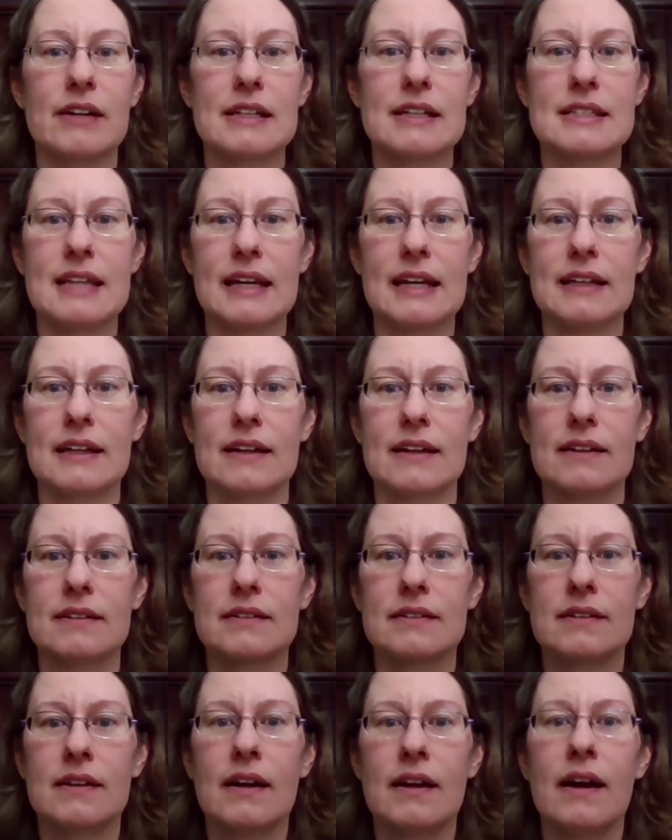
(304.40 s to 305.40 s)
data,
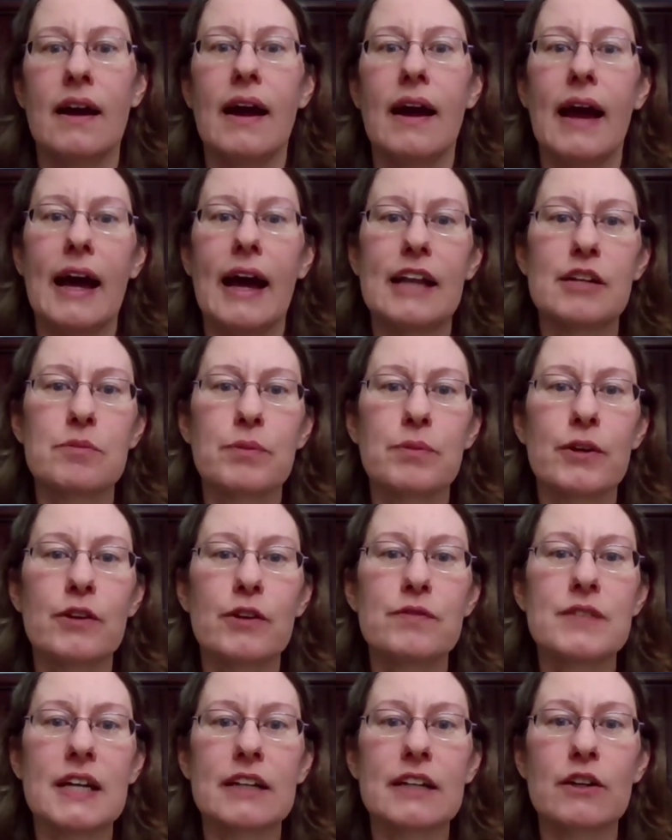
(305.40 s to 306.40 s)
and improve
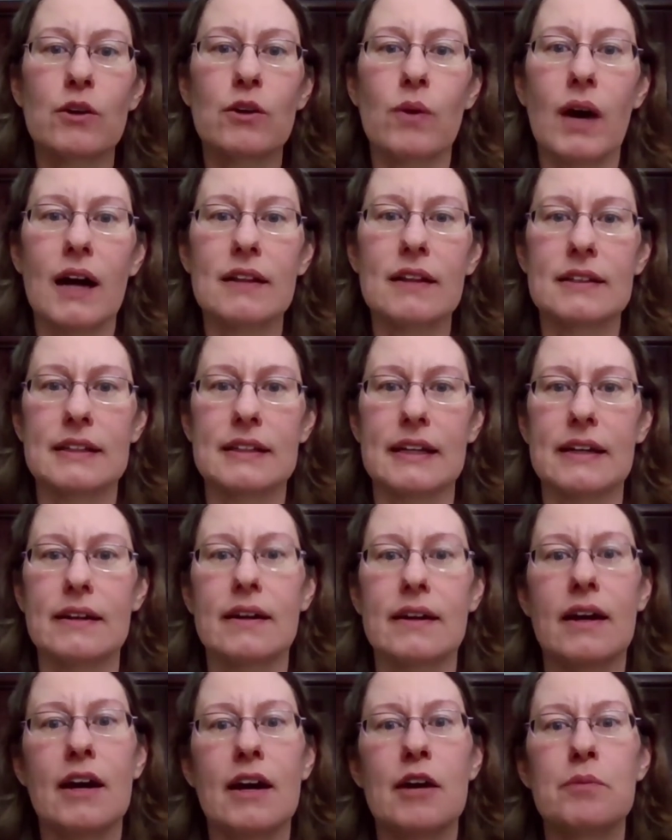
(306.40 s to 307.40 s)
data quality
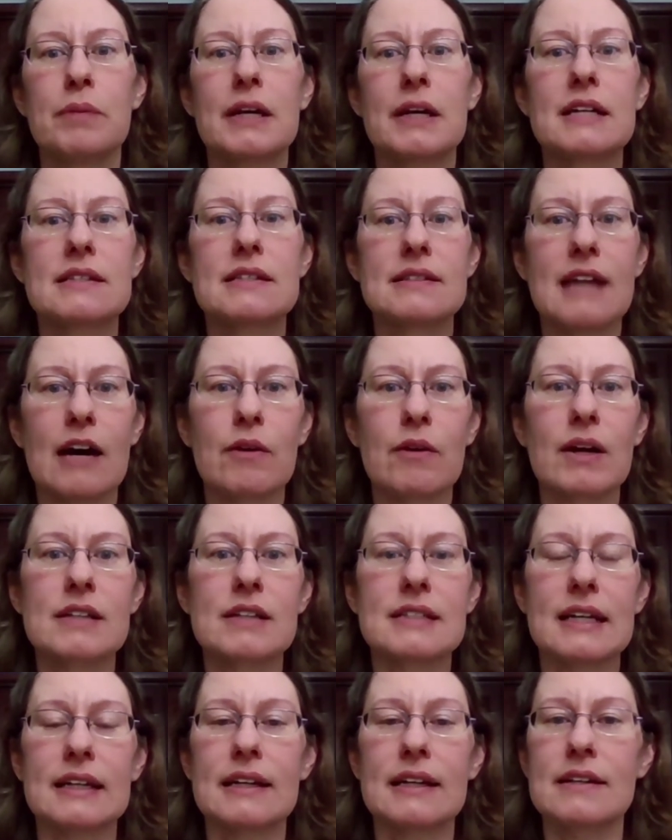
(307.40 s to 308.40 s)
because now our
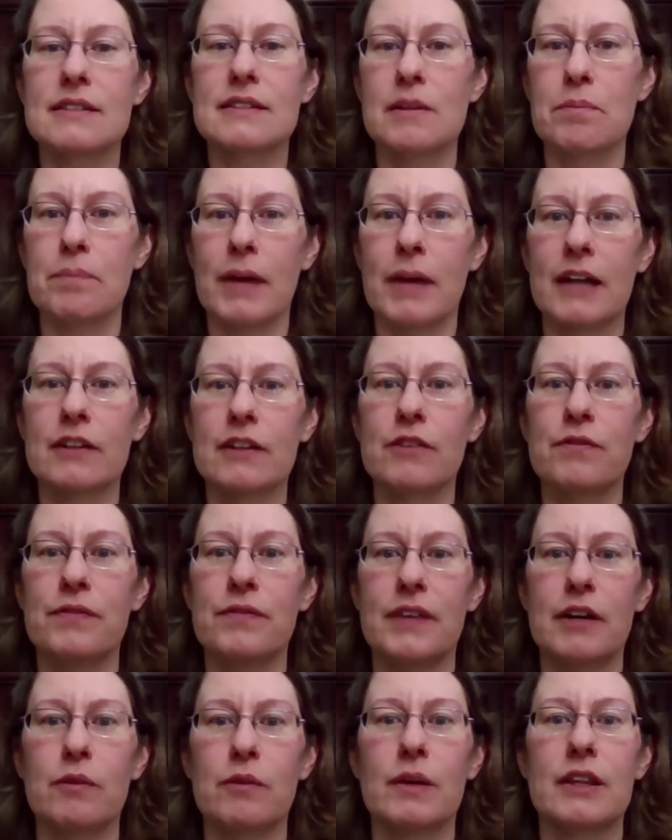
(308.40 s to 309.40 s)
data is a better
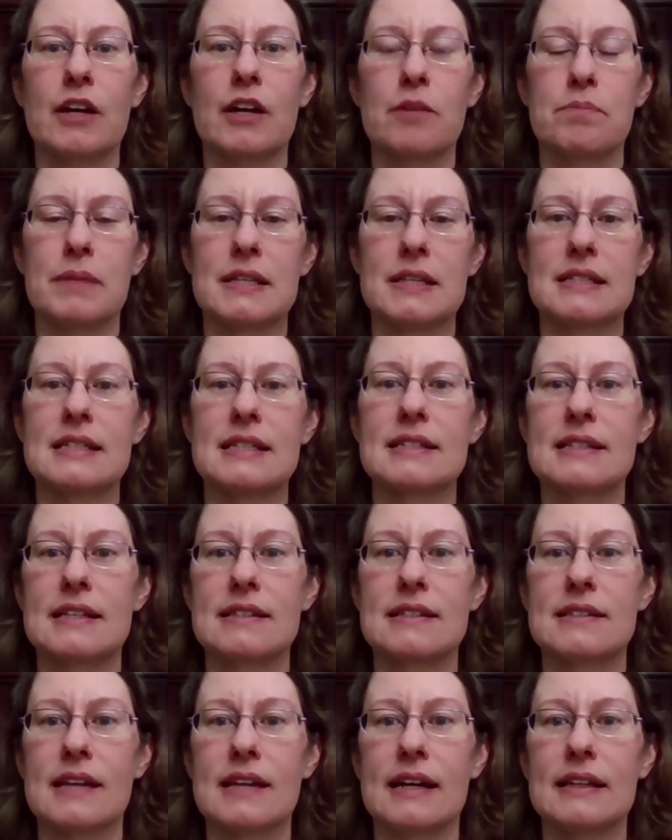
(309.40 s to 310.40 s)
fit with our business
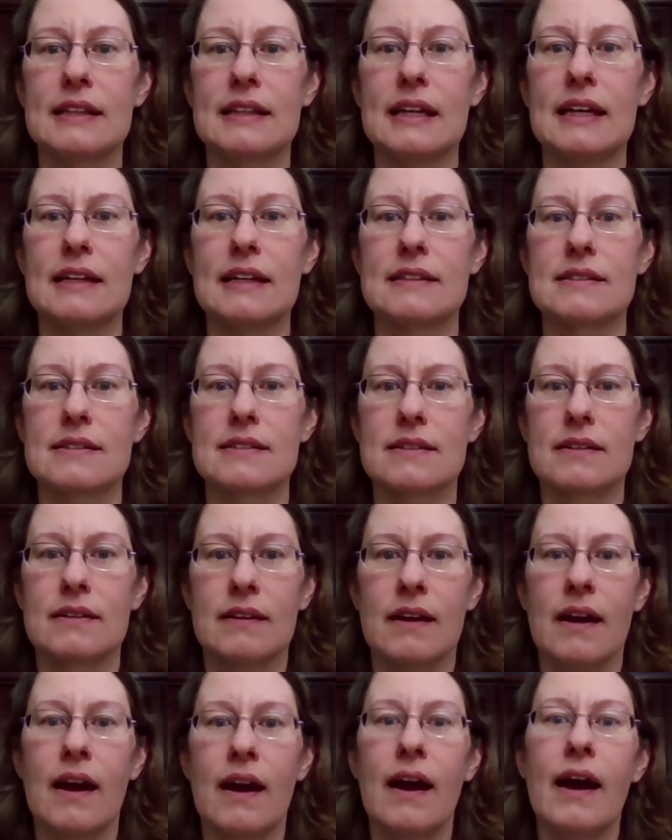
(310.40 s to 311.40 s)
insight needs.
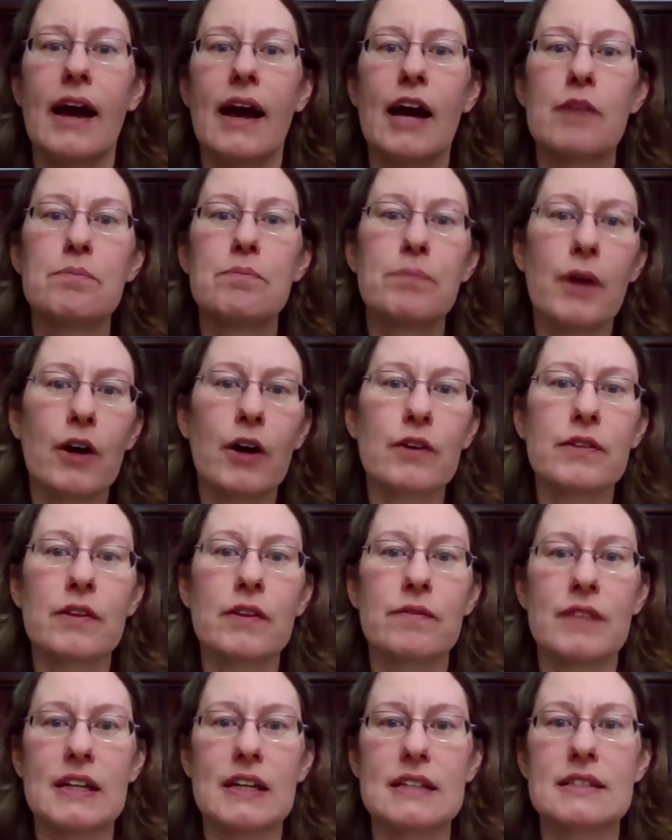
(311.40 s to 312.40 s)
And both of
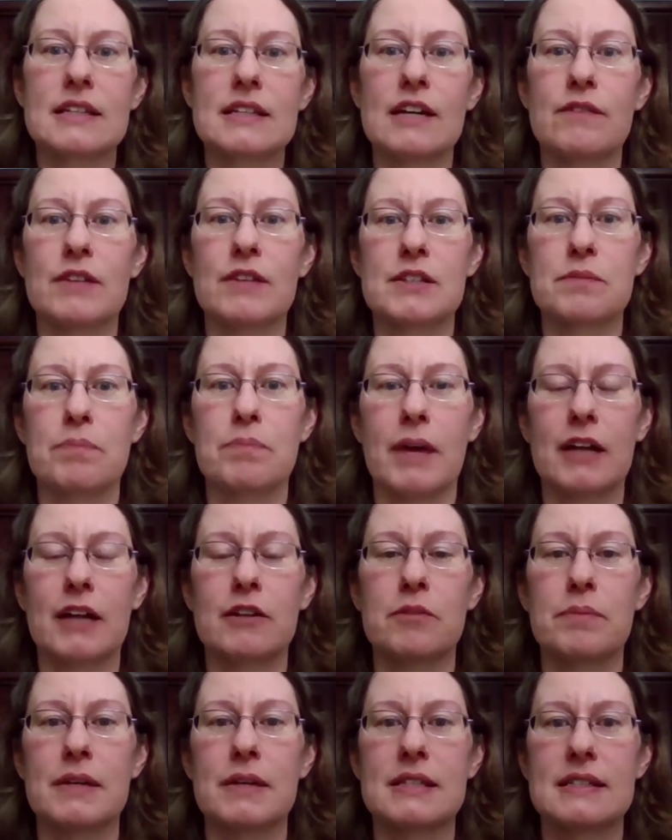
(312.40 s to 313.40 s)
these give us better
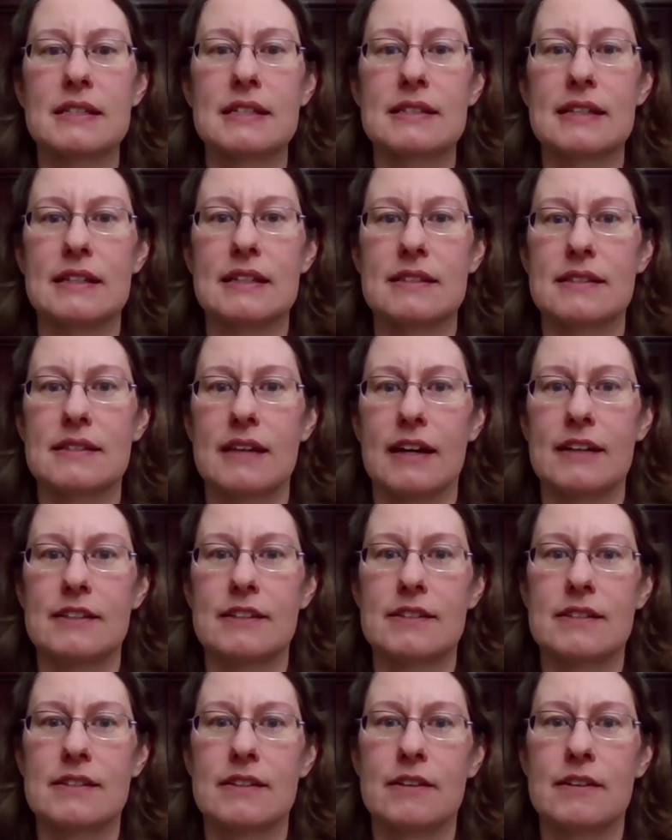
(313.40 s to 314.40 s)
business insights.